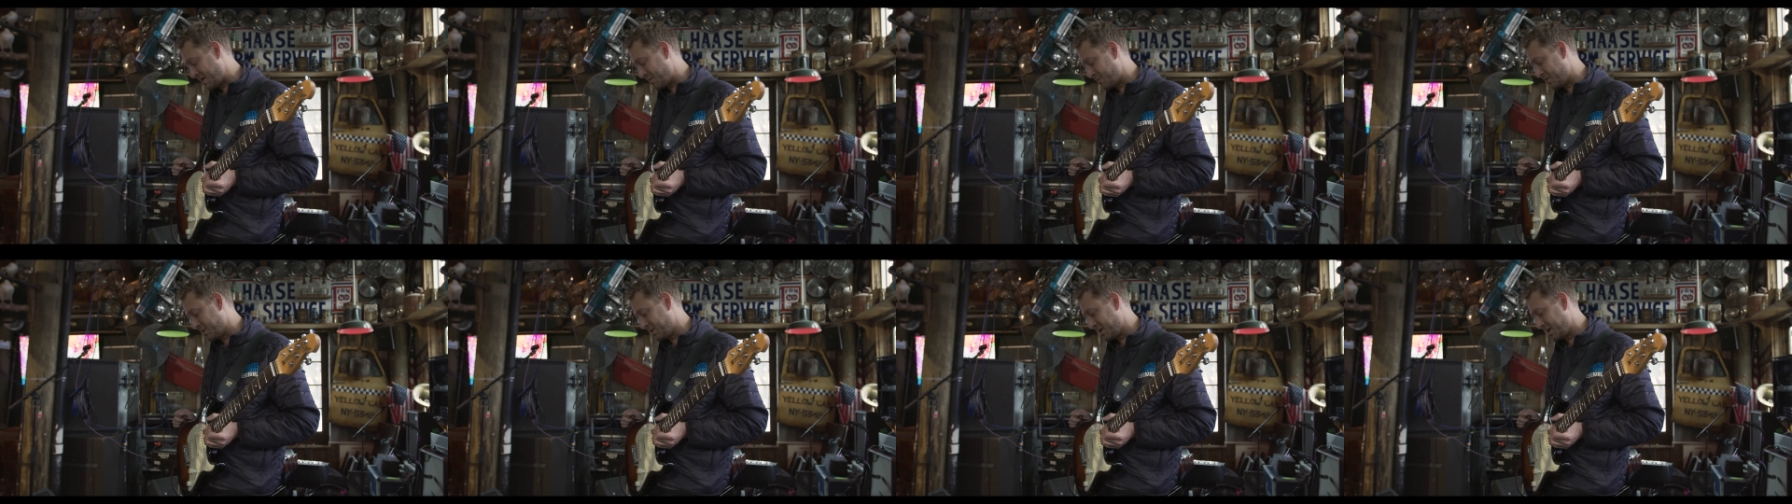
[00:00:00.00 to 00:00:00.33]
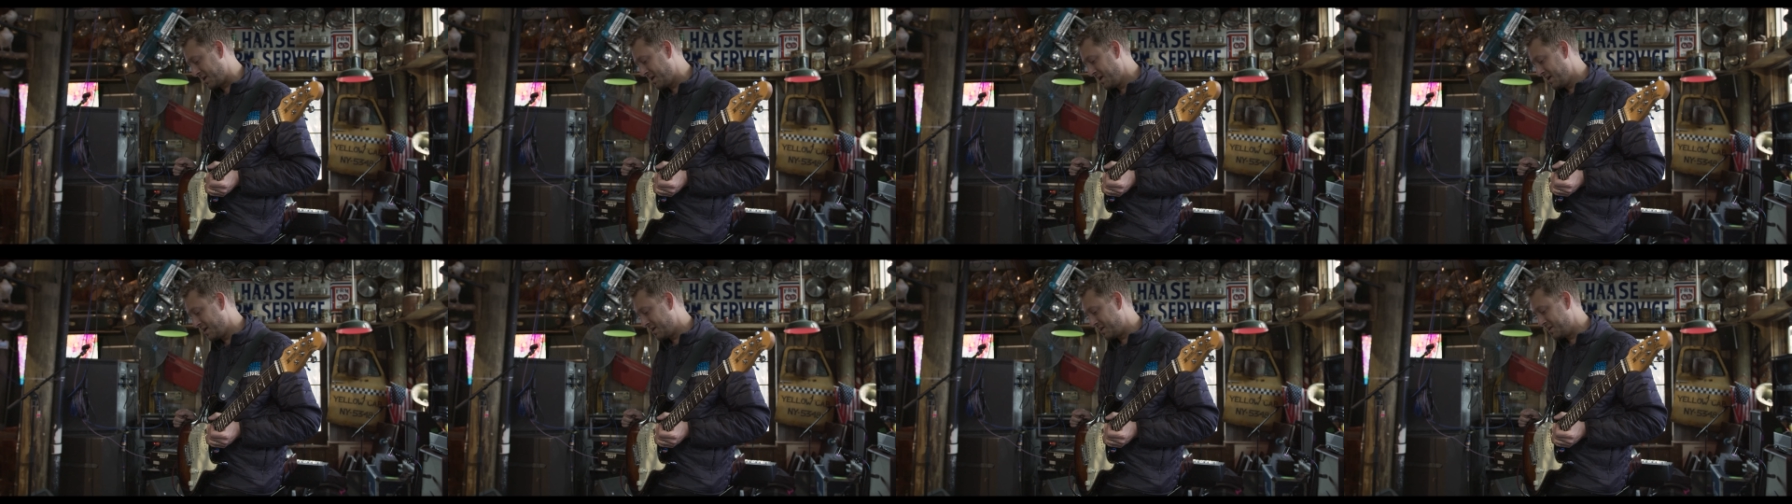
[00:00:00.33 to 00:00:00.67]
I
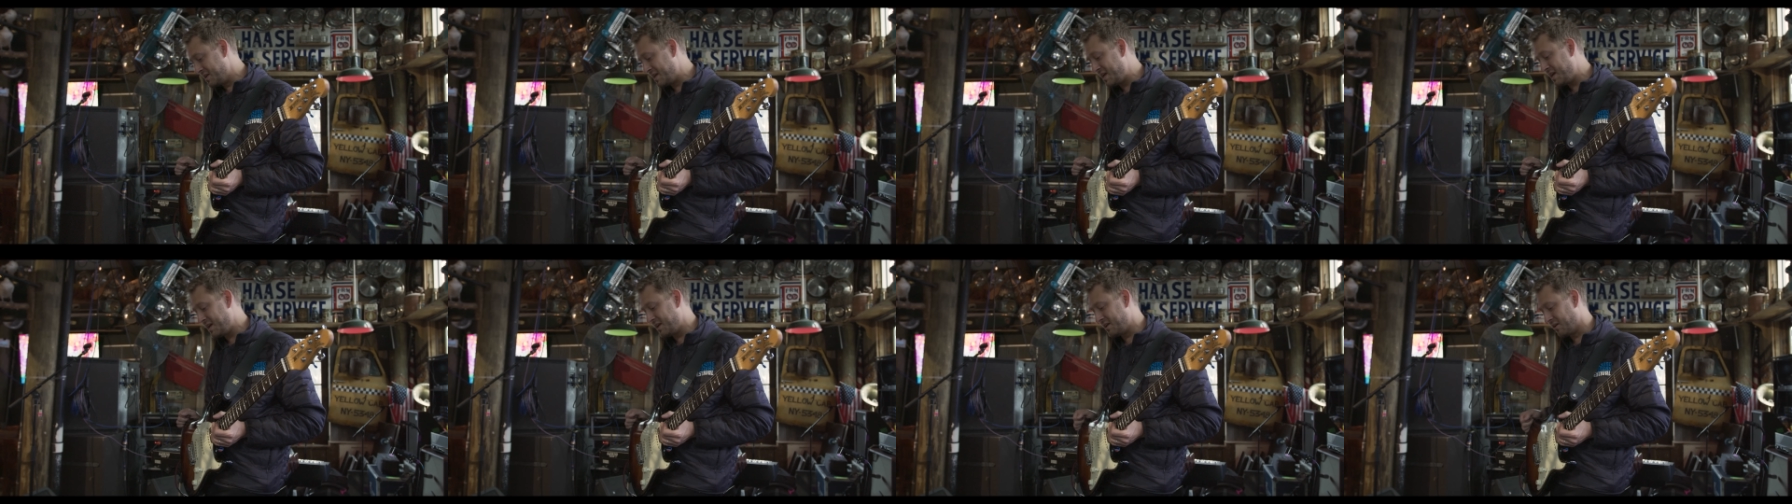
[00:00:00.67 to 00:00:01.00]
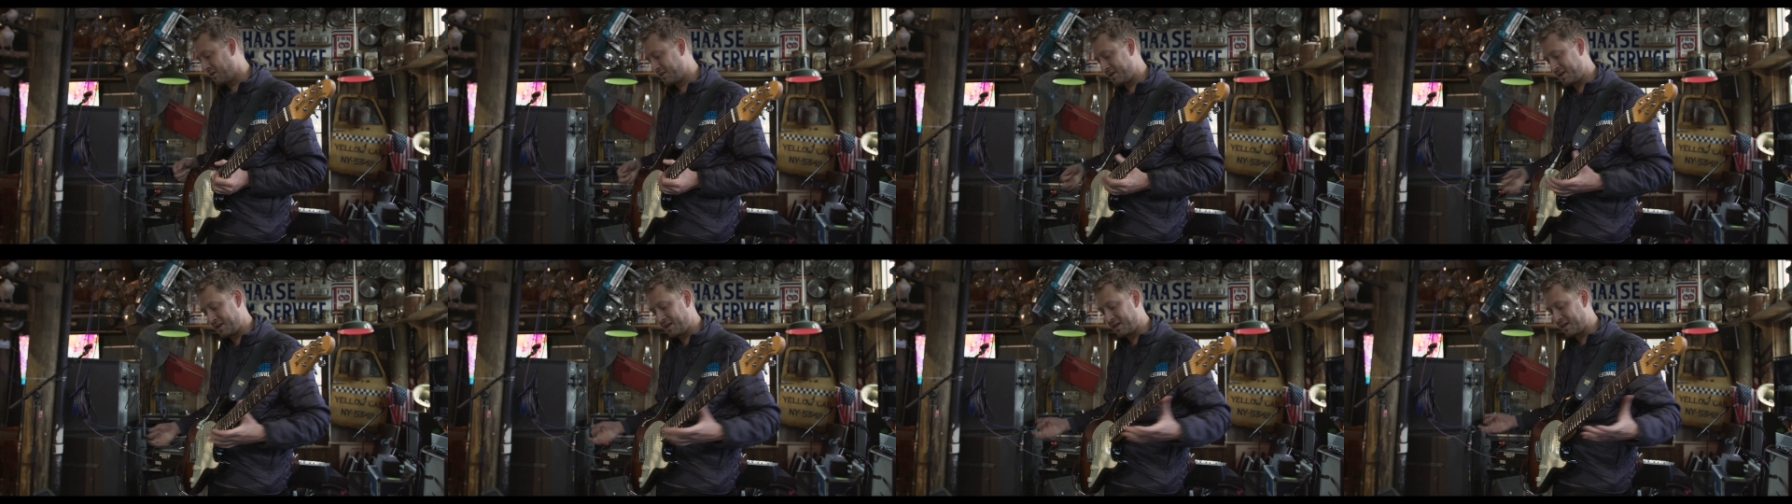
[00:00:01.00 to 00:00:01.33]
really need
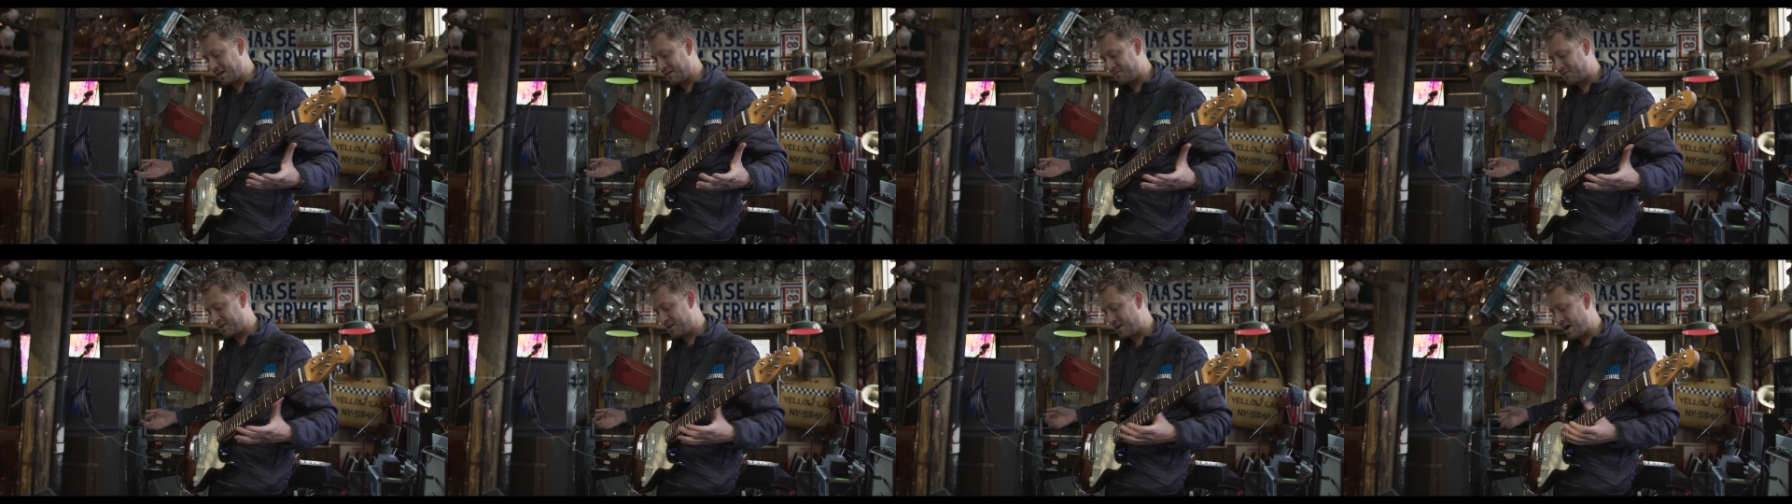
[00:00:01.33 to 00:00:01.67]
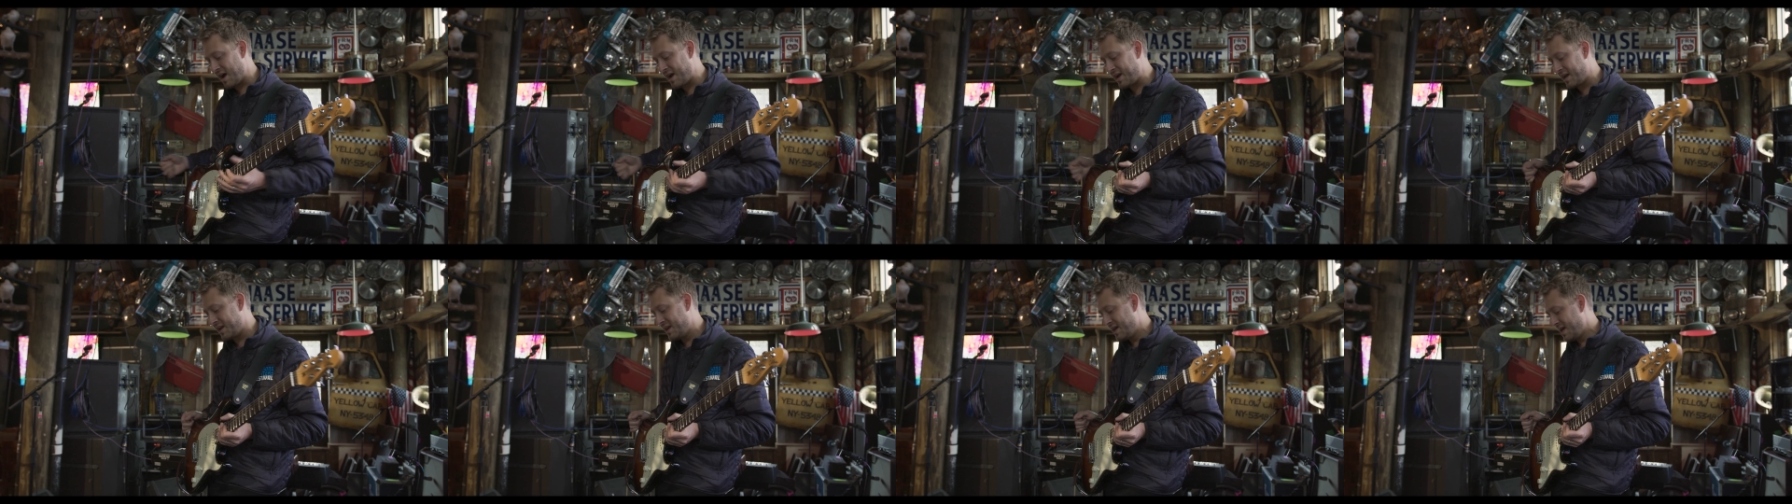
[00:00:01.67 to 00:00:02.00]
on any given
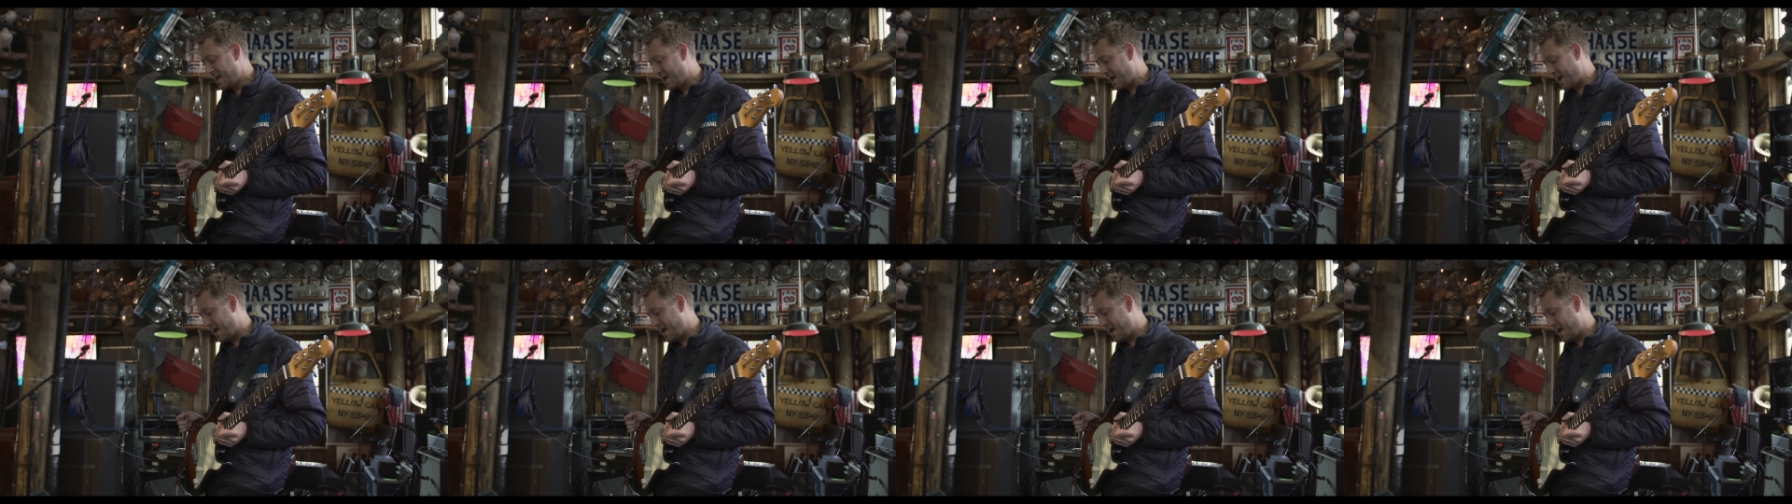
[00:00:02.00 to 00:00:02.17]
night.